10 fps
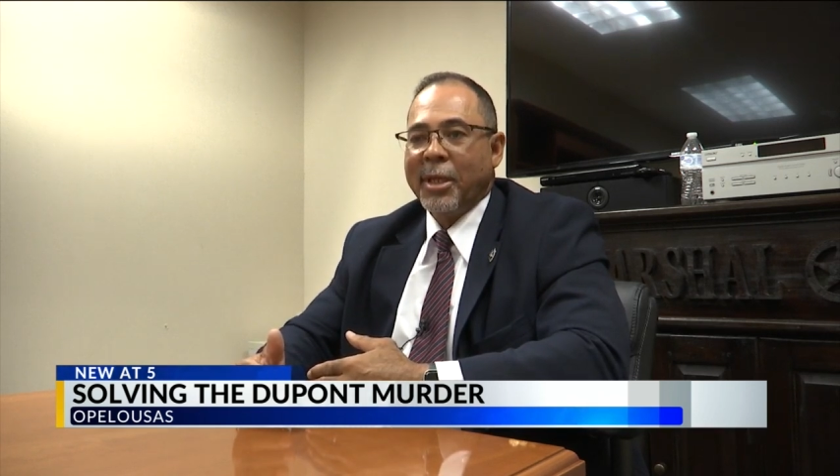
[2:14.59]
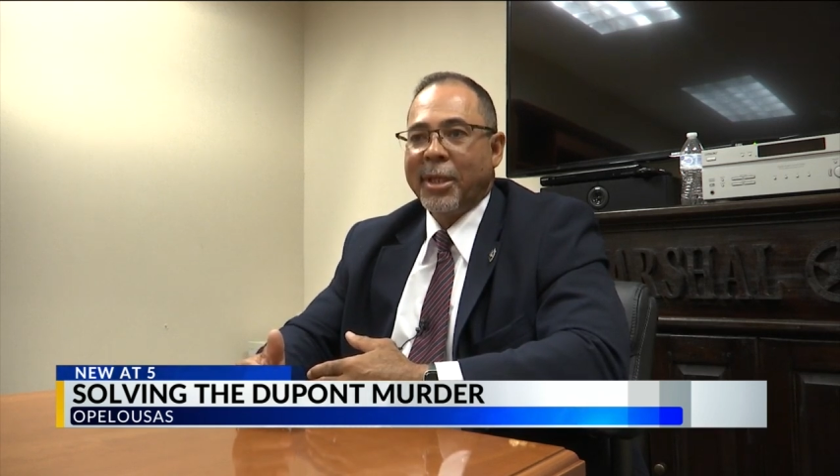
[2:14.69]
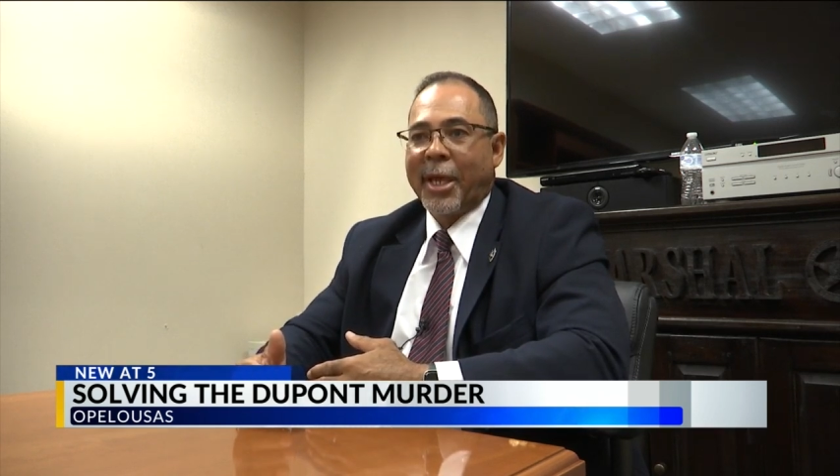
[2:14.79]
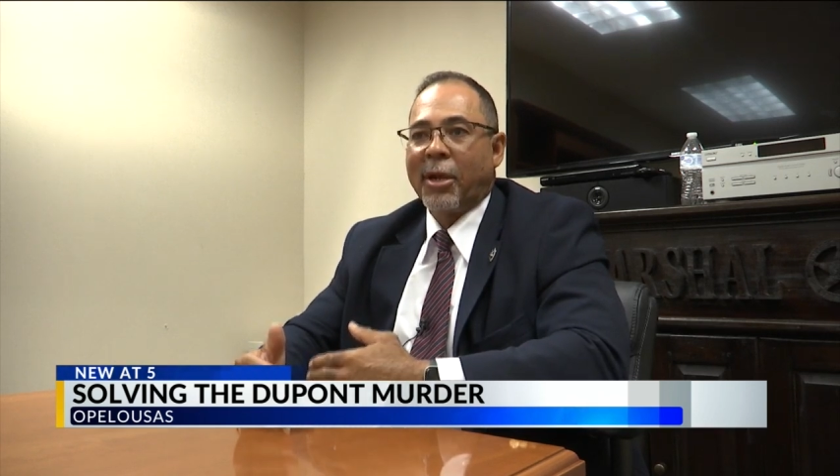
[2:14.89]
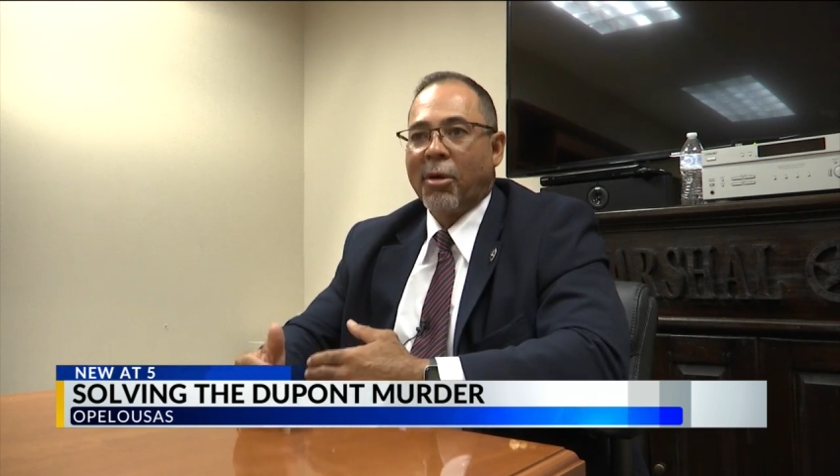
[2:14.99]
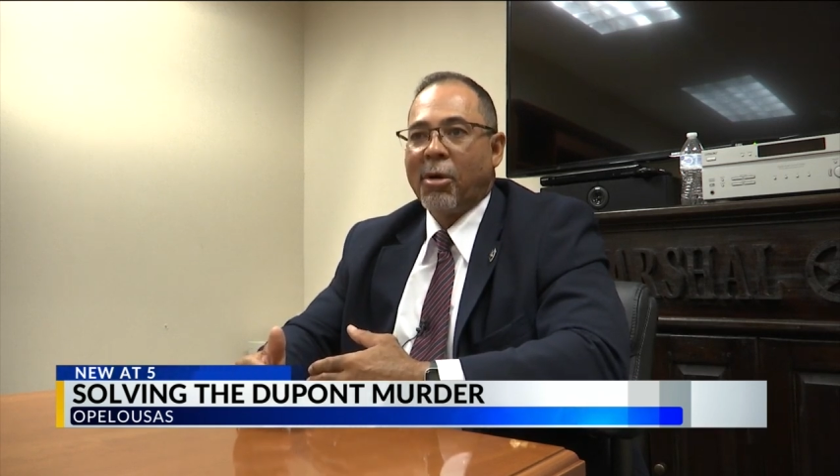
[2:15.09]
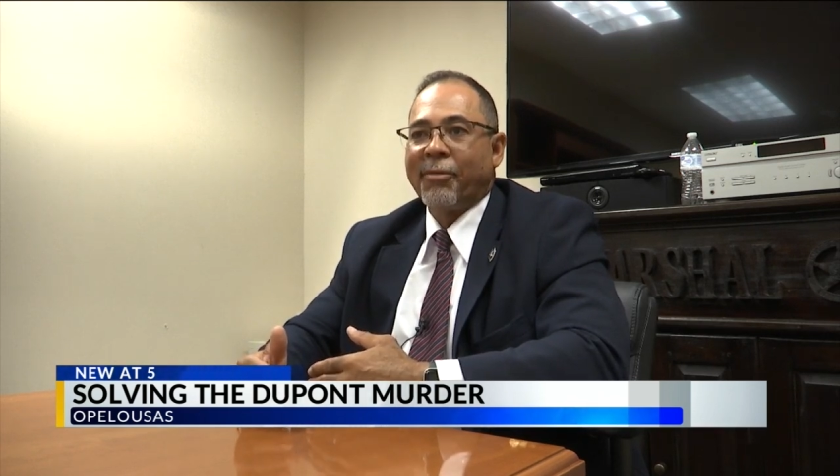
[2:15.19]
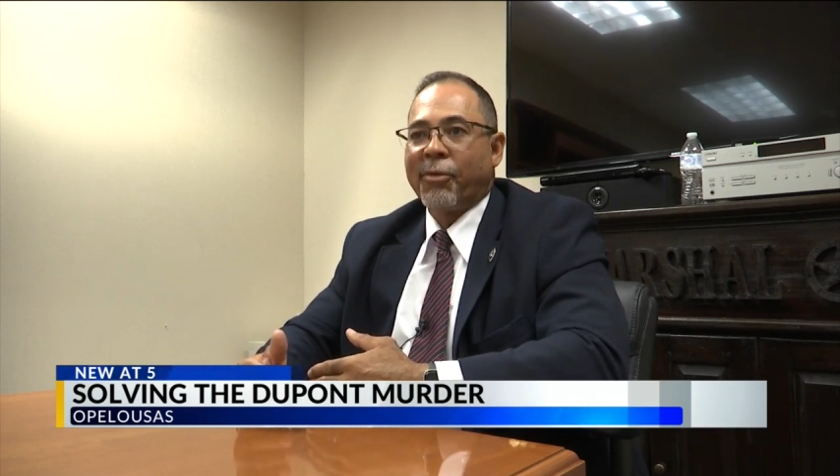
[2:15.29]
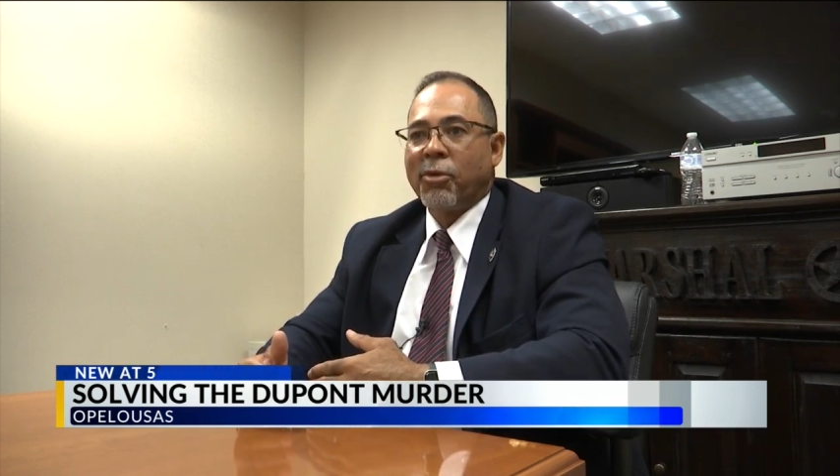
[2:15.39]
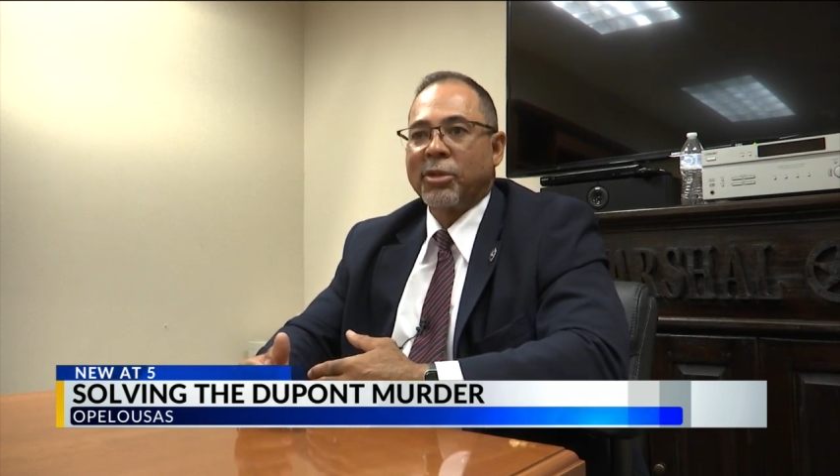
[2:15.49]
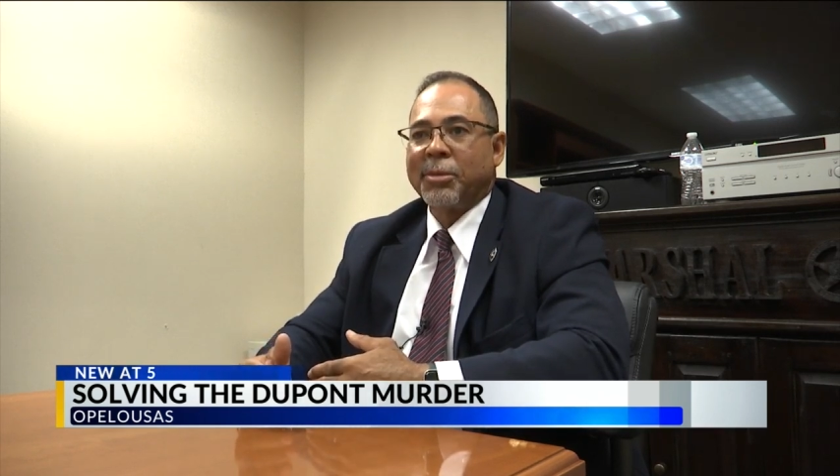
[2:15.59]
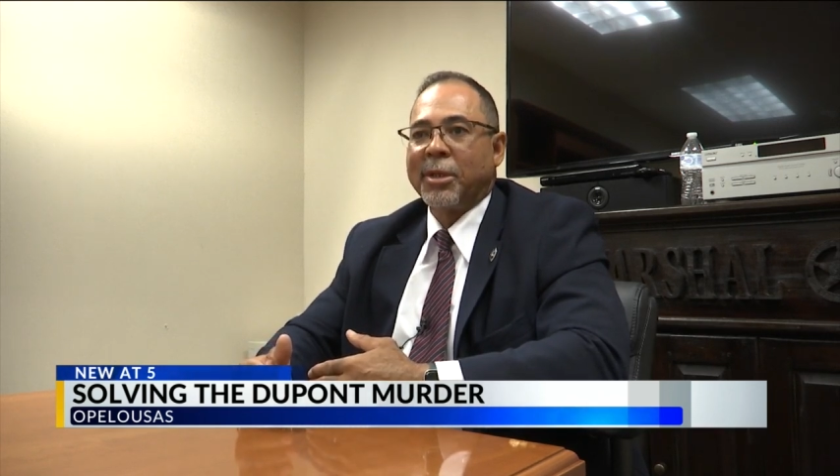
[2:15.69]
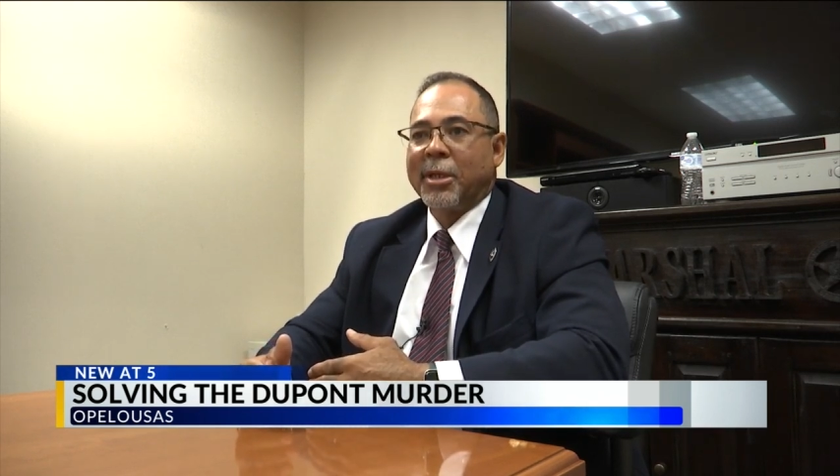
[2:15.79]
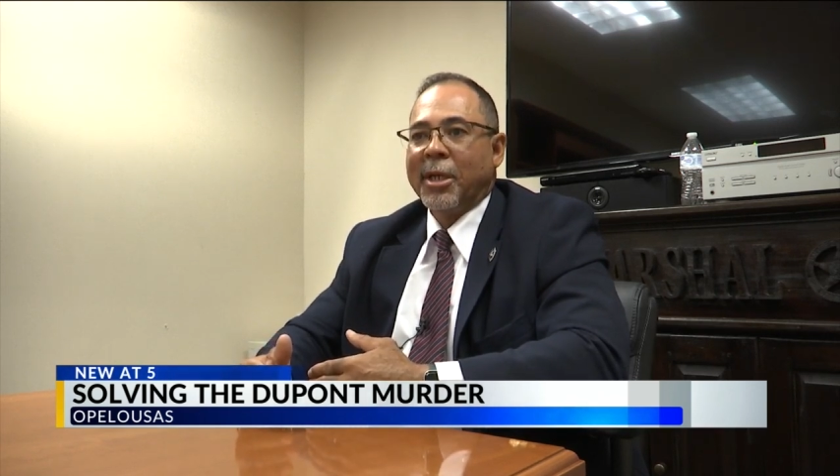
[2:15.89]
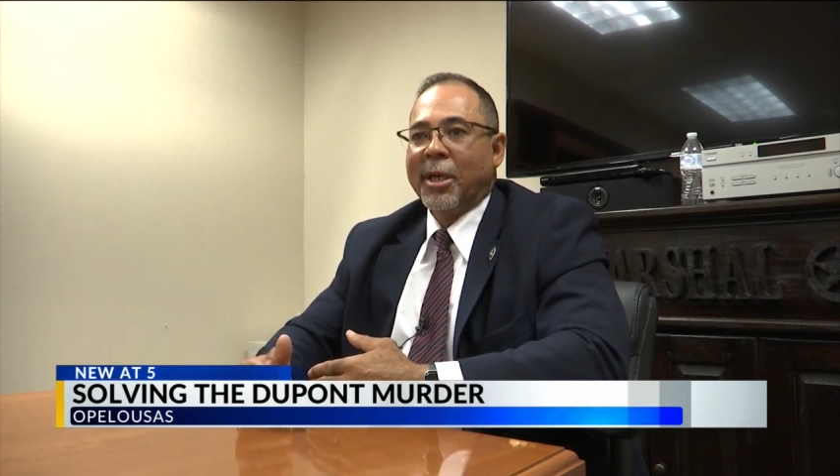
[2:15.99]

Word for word: that law enforcement